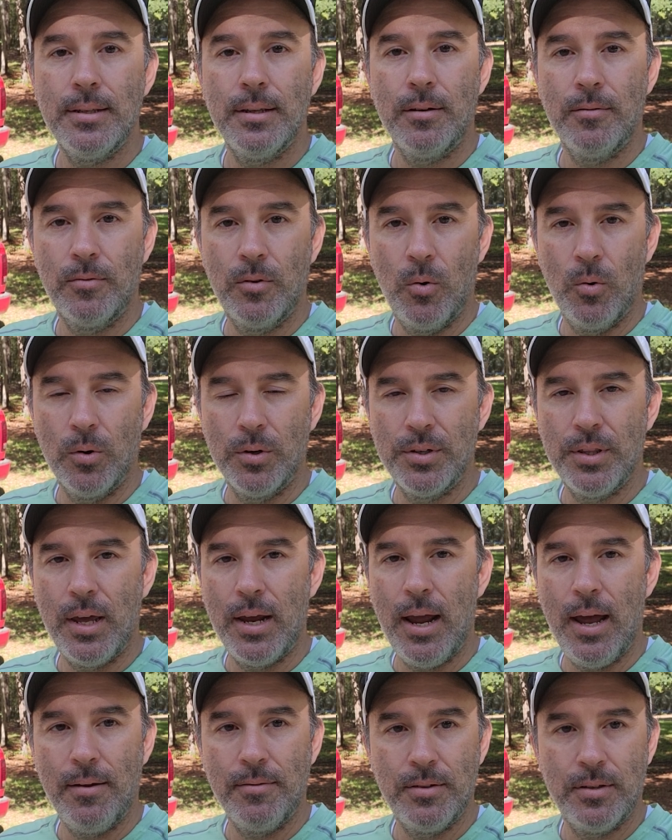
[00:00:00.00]
and of course they
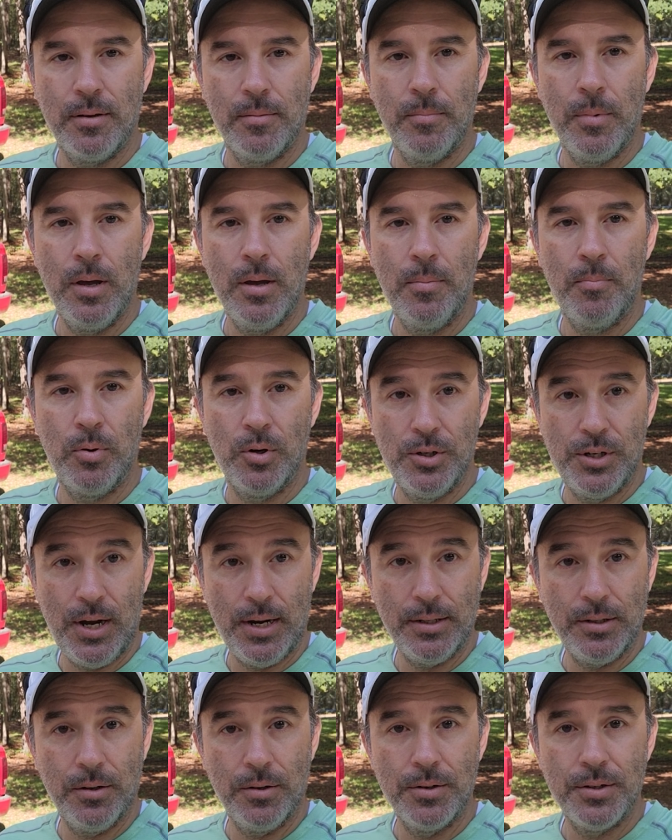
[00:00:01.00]
have some
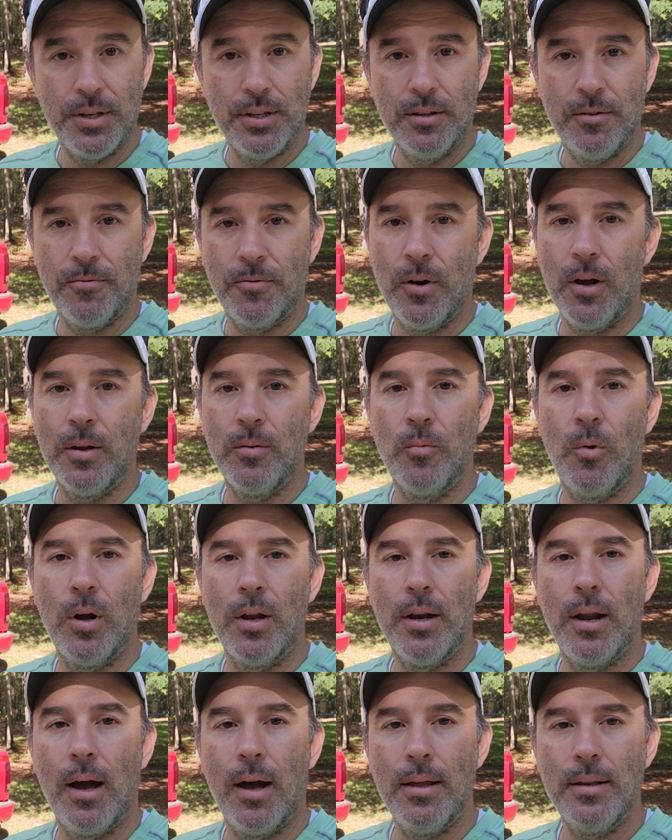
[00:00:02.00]
projectors in the front and
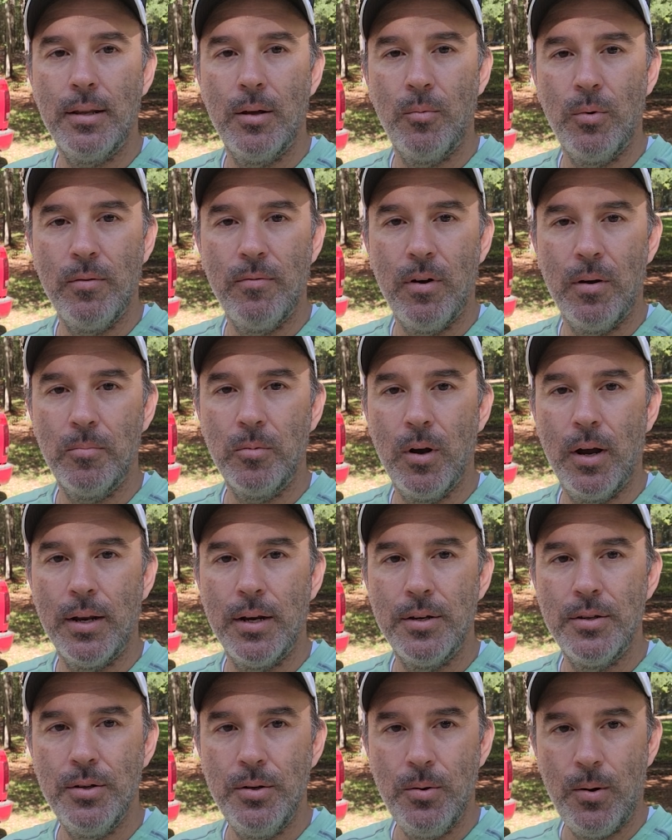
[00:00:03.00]
whatnot that we've
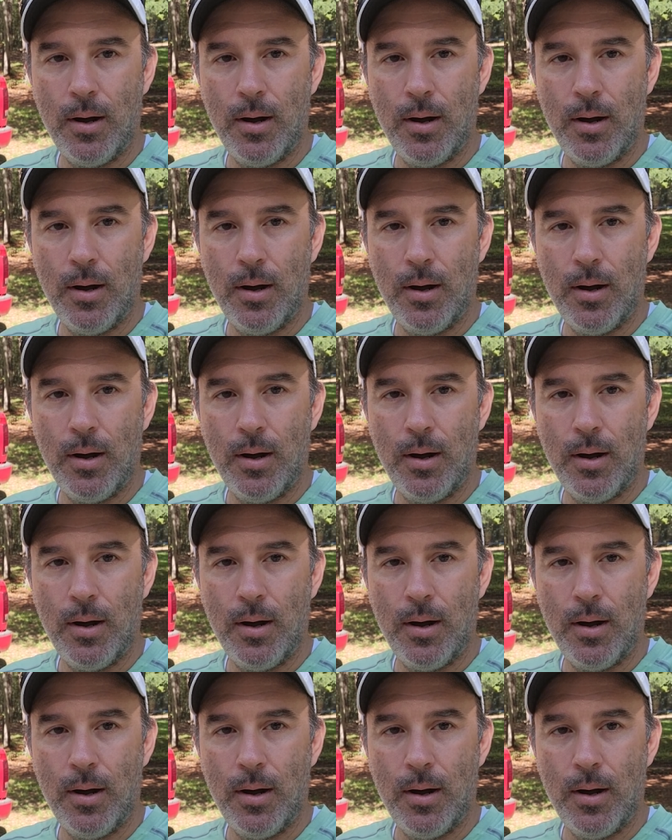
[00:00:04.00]
upgraded too.